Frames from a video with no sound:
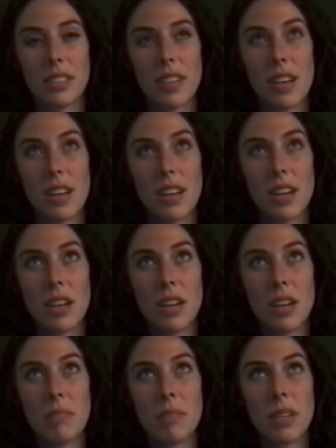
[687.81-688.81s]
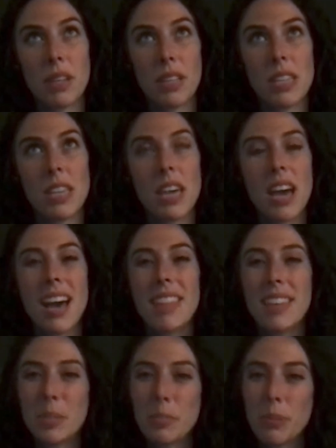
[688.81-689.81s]
Yeah,
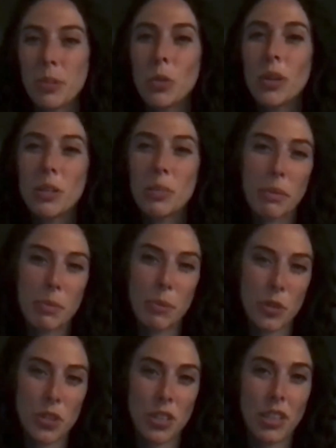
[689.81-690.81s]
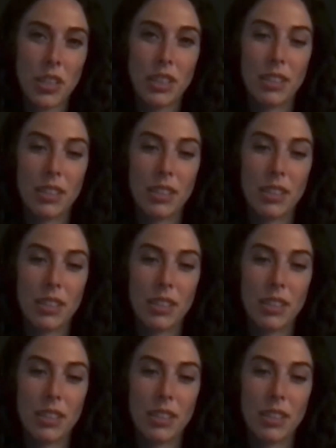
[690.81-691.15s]
that's 20 is probably pushing it.